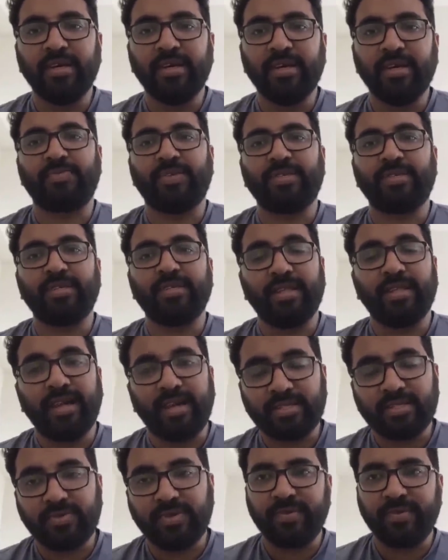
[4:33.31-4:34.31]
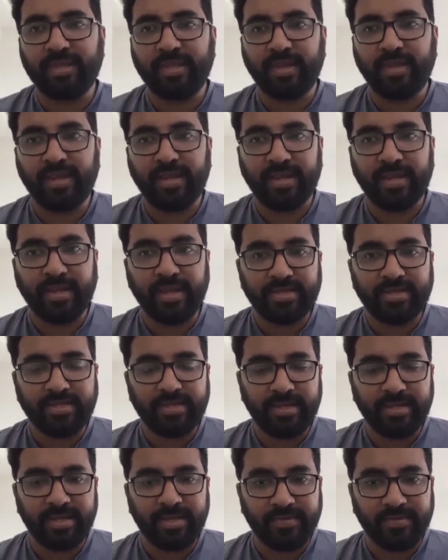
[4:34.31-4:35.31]
especially the last twelve days or whenever they are
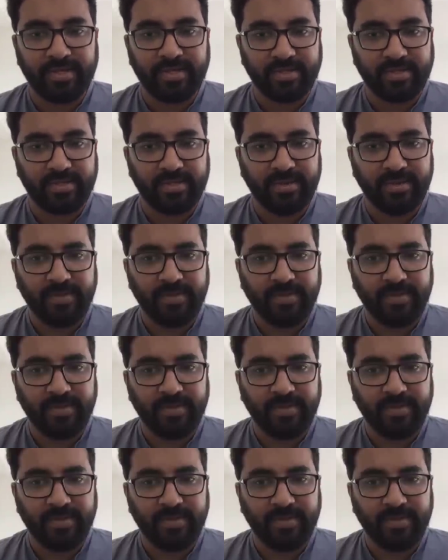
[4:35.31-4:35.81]
engaged in revisions.